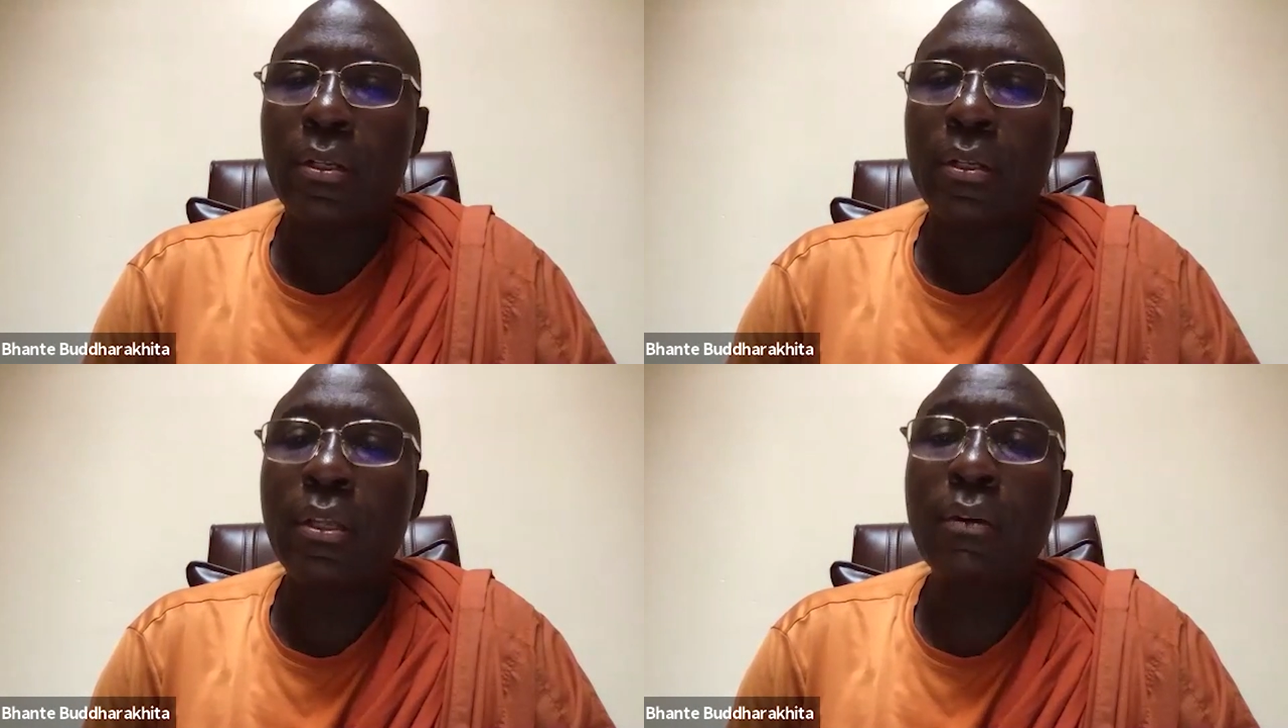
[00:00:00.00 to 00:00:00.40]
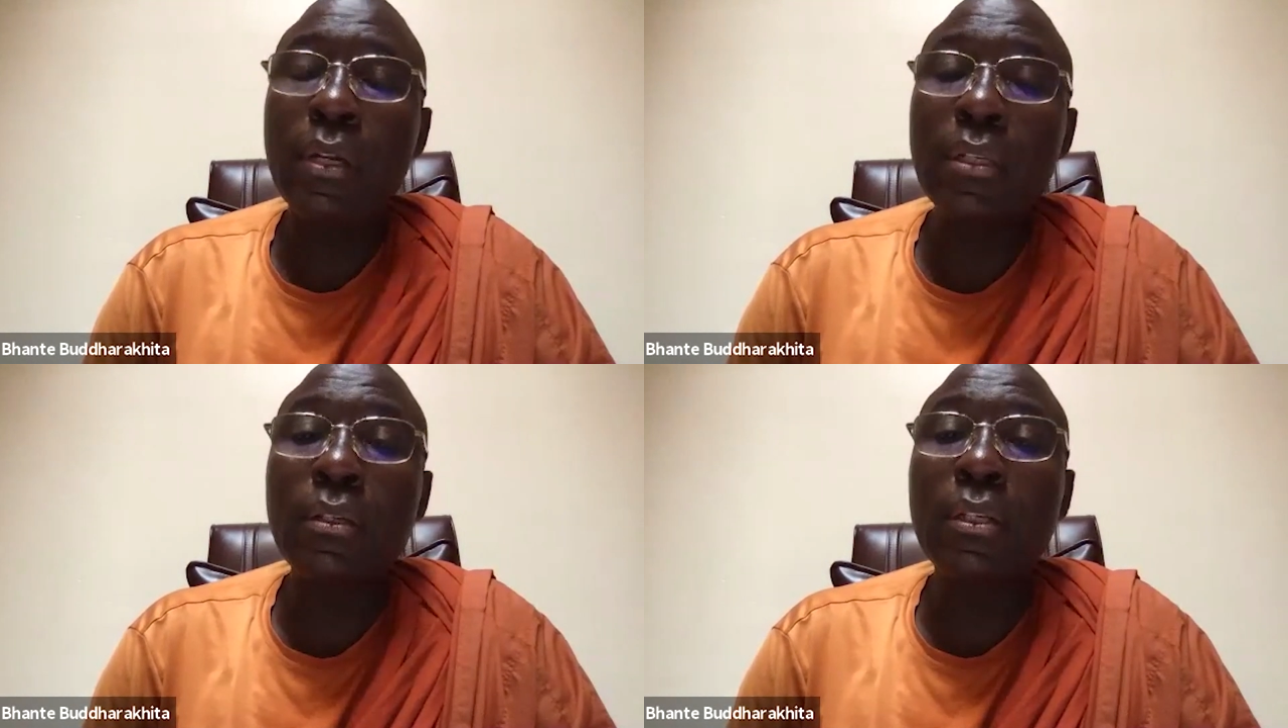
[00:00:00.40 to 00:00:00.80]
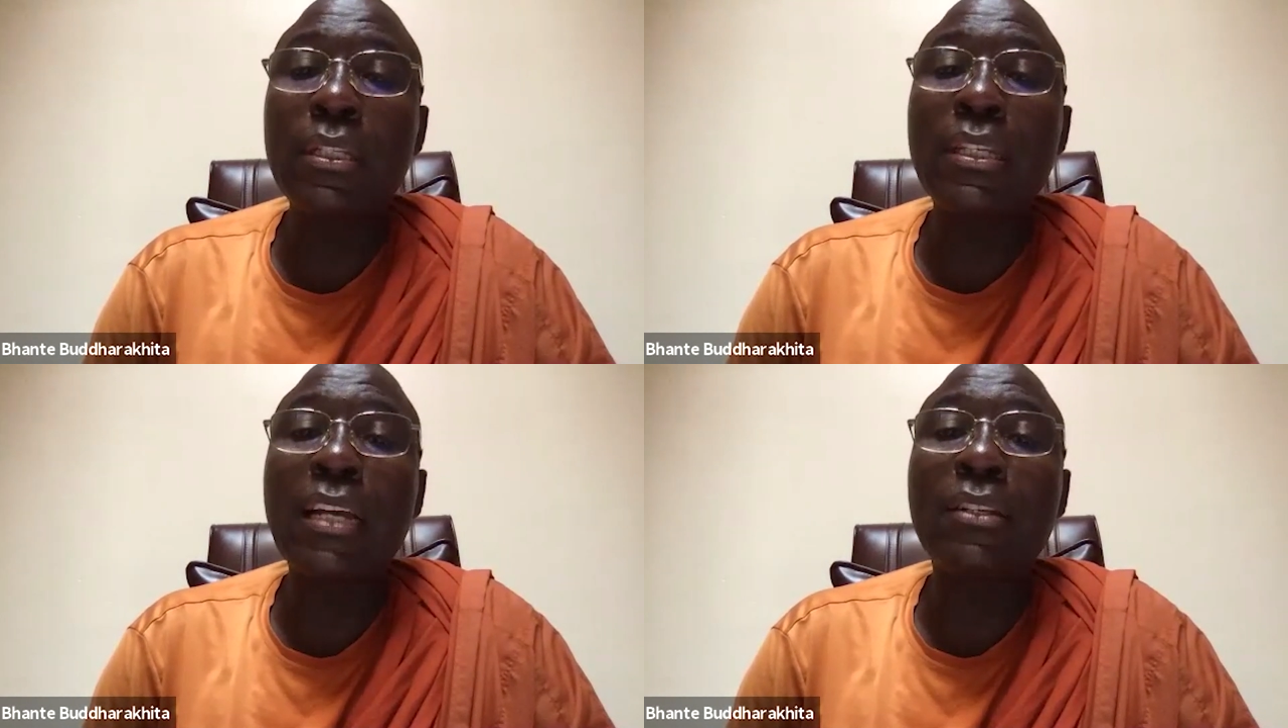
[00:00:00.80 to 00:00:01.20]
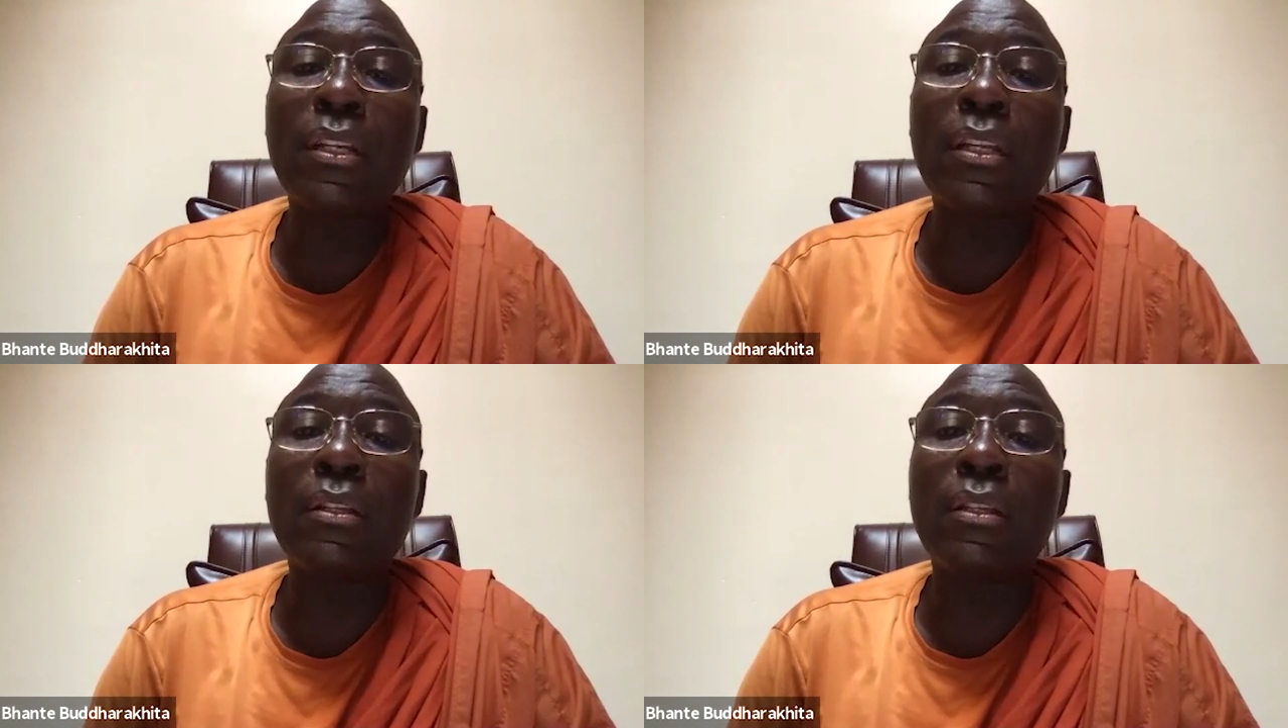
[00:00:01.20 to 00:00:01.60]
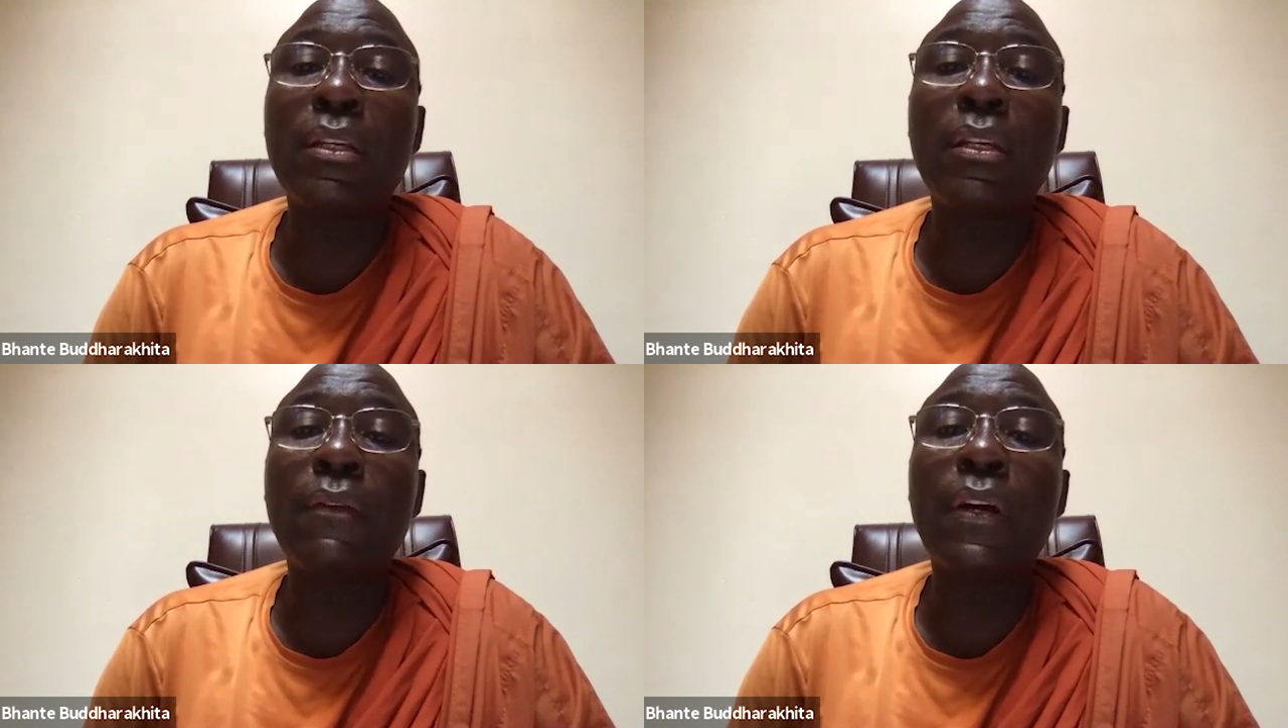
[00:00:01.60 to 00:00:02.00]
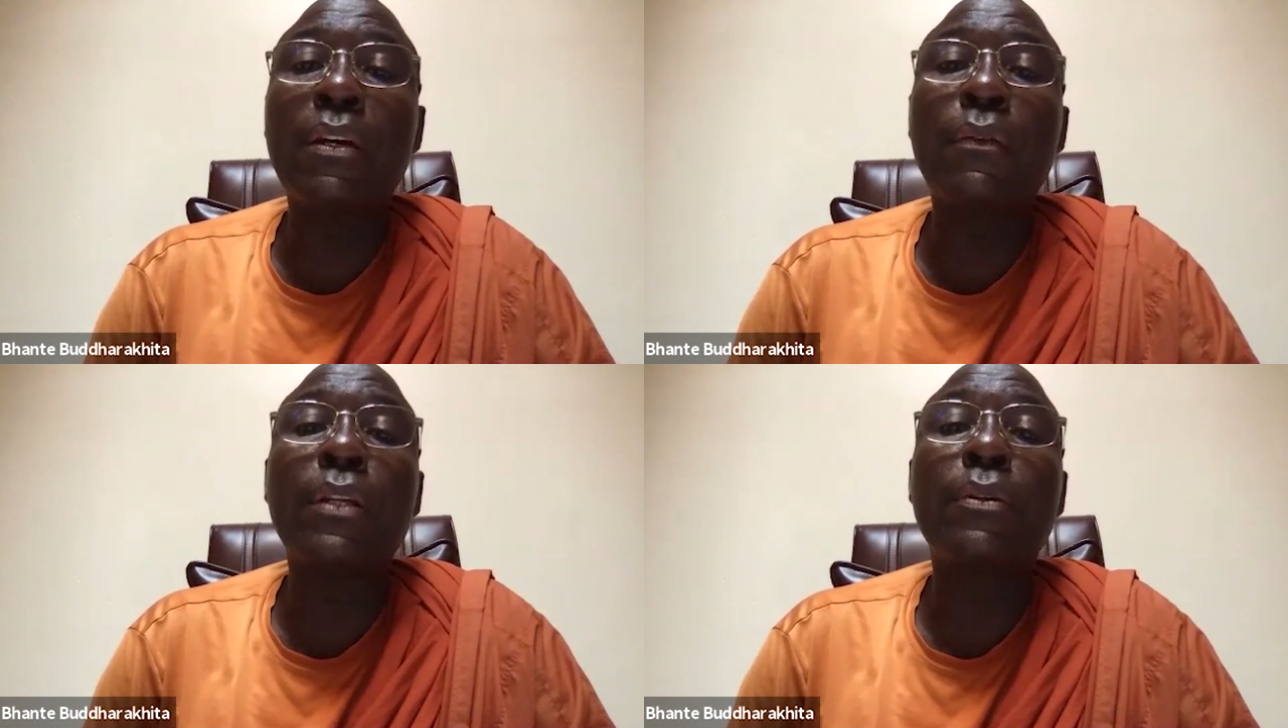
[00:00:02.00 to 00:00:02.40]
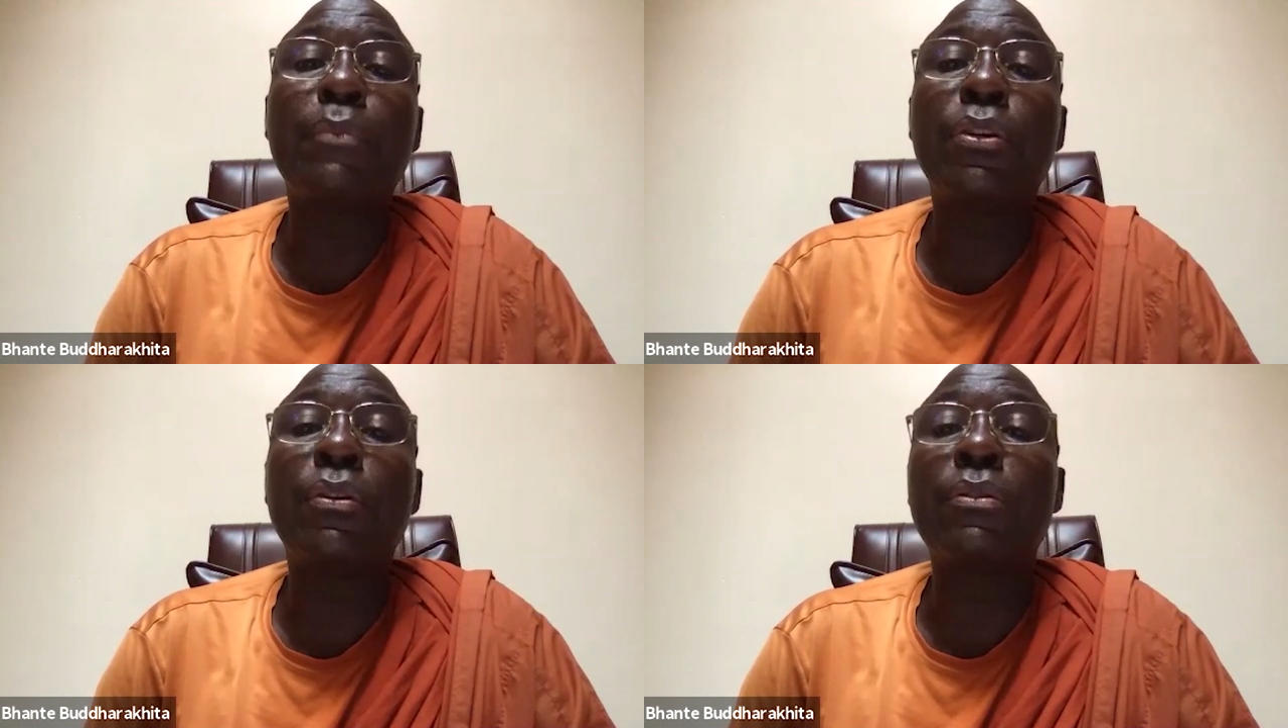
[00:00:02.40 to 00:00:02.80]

The reason is actually they never went beyond